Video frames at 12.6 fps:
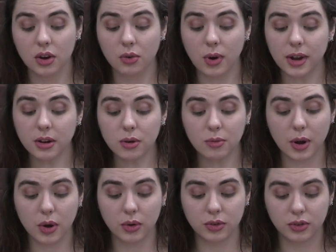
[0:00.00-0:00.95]
Grettir
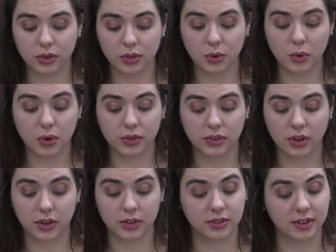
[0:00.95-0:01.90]
rode to Thor's
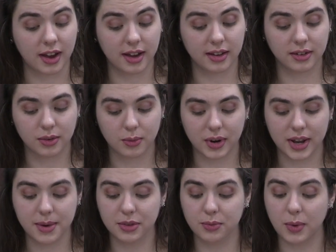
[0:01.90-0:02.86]
Hallstad, where
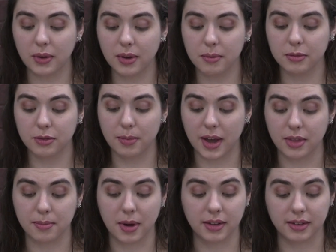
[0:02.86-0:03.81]
he was welcomed by
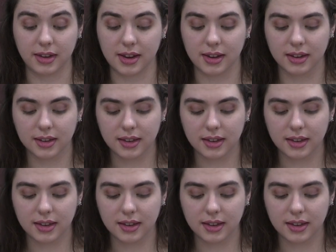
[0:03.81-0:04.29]
the Bondi.